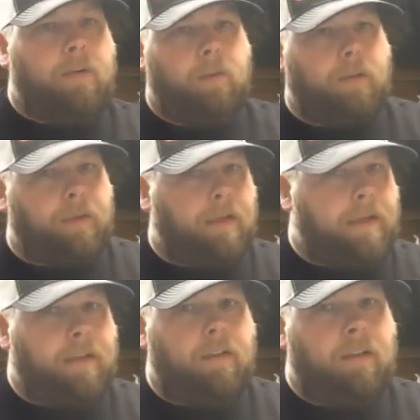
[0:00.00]
with the rear
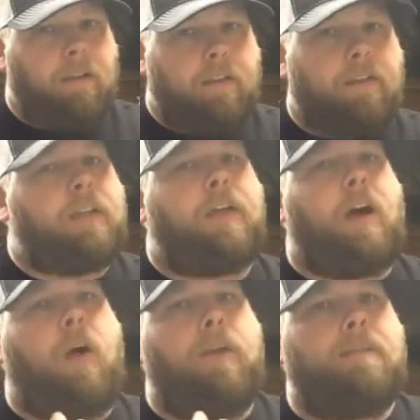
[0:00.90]
end. So
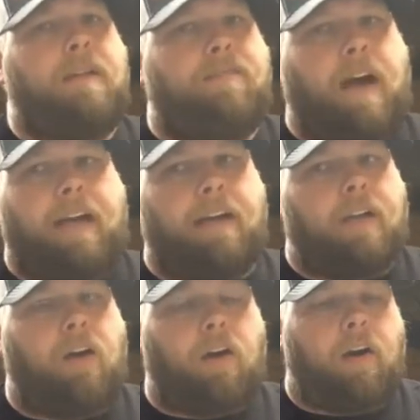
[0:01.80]
you'll always be fighting the
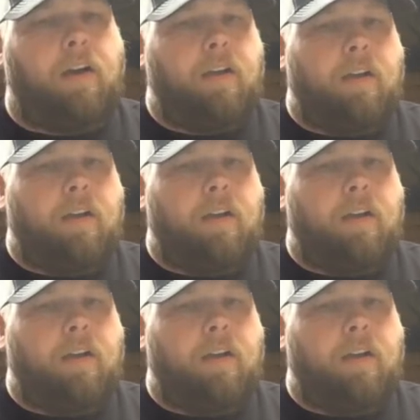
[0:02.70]
car.